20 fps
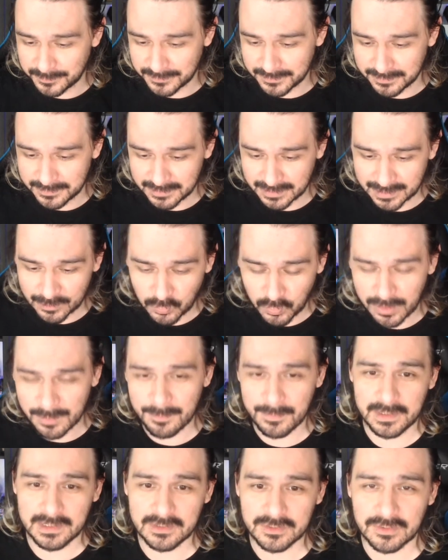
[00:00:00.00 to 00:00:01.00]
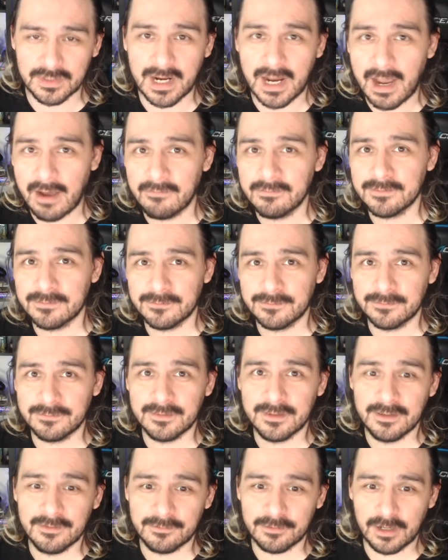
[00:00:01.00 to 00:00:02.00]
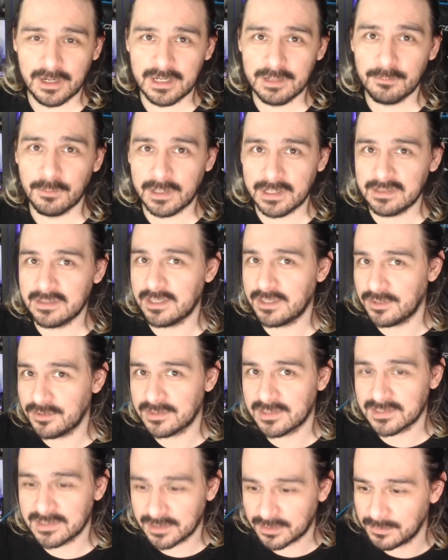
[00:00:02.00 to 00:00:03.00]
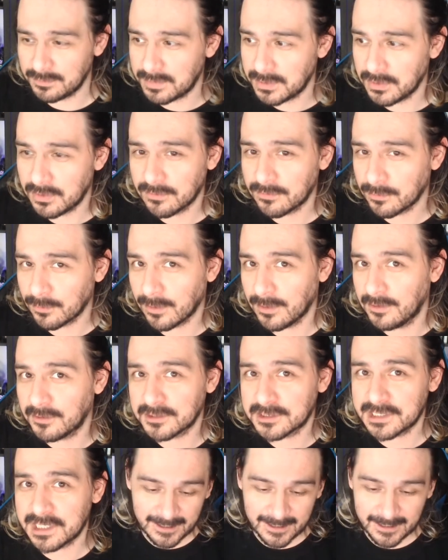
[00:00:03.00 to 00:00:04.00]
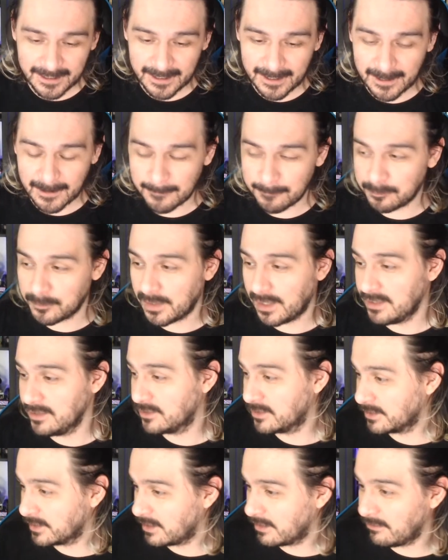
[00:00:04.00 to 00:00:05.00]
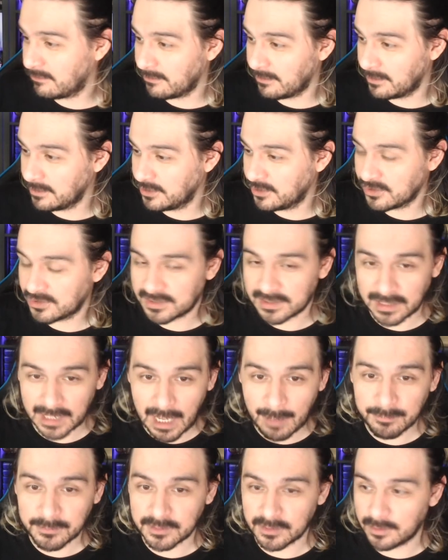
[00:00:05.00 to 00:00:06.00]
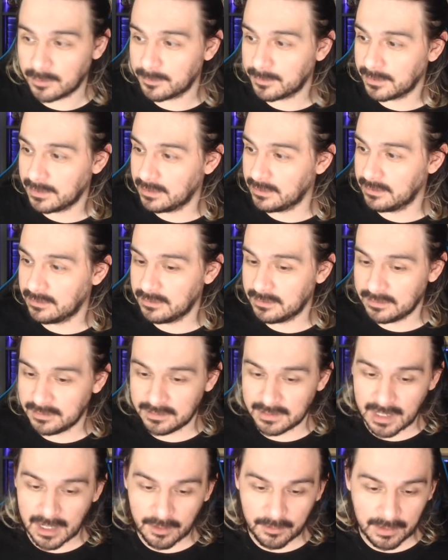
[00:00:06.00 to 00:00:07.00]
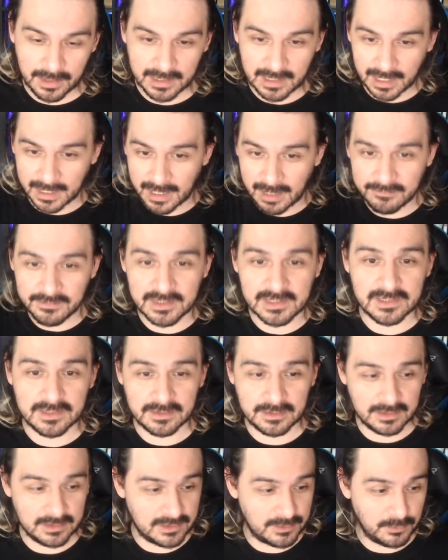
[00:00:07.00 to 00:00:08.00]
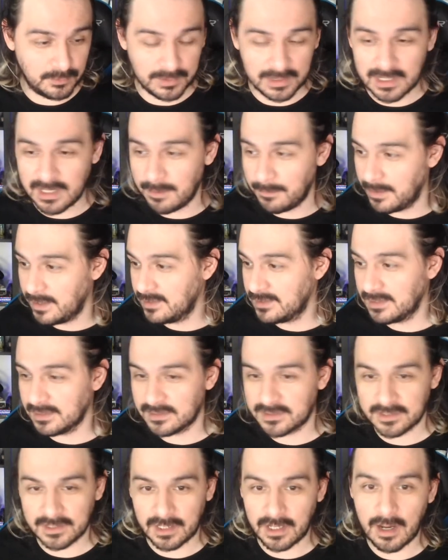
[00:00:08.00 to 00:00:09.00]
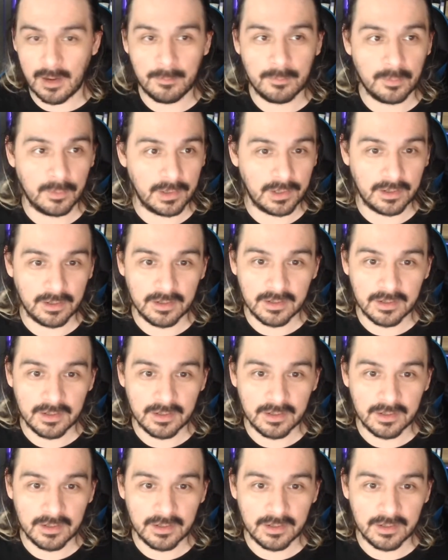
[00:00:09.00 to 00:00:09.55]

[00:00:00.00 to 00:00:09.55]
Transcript: equipment to have for anybody that uses a computer for a long time. I used to have just a laptop, and now I have this really amazing setup where